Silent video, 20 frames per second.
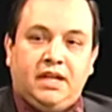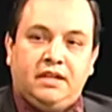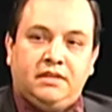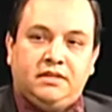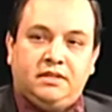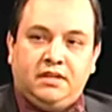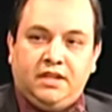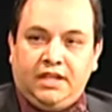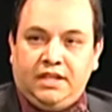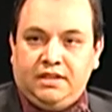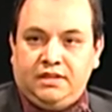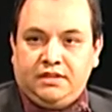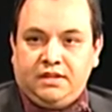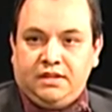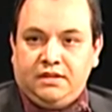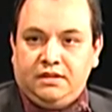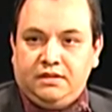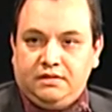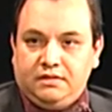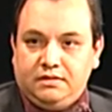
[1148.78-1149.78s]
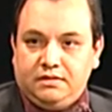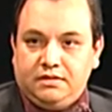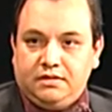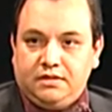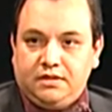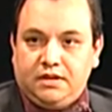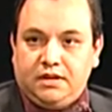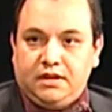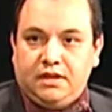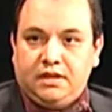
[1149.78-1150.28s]
it's an easy,
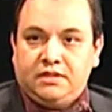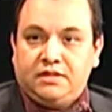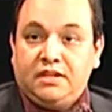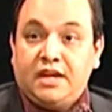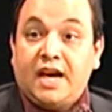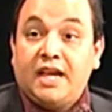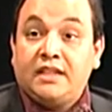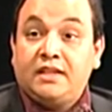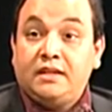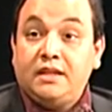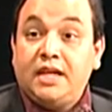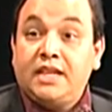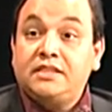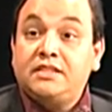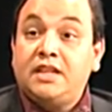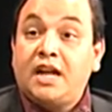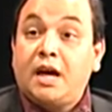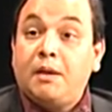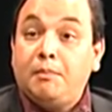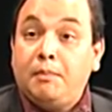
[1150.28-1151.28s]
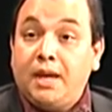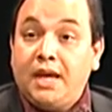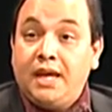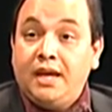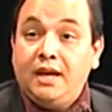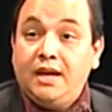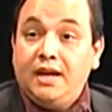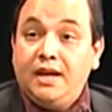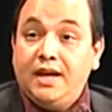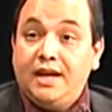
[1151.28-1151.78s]
it's not, it's not
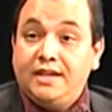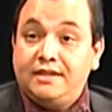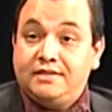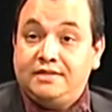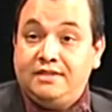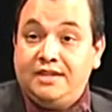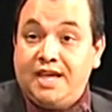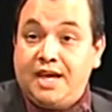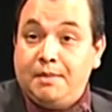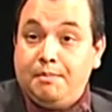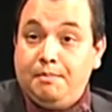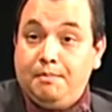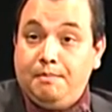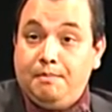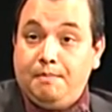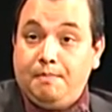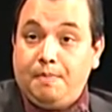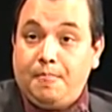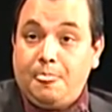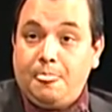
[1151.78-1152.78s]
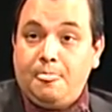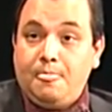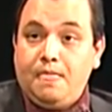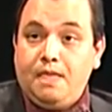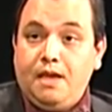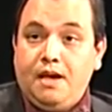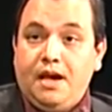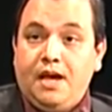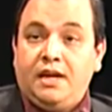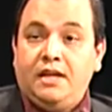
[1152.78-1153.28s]
me, it's them. Right.
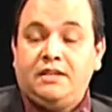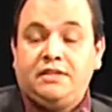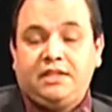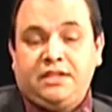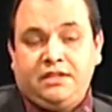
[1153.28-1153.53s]
And it's